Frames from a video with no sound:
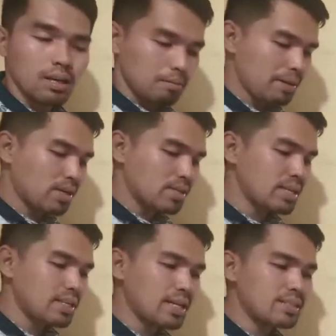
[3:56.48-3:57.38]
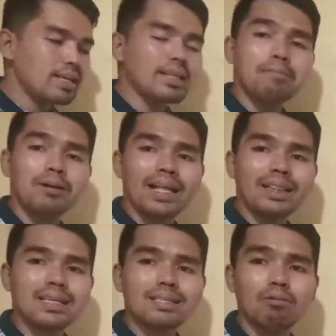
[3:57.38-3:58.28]
Because in the z table, at
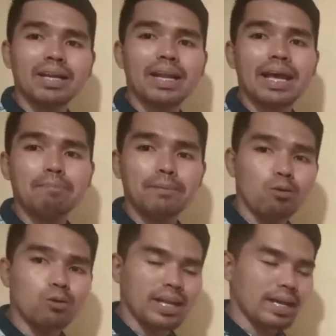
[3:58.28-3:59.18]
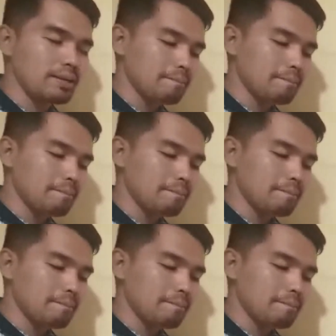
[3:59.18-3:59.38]
least the one that I uploaded,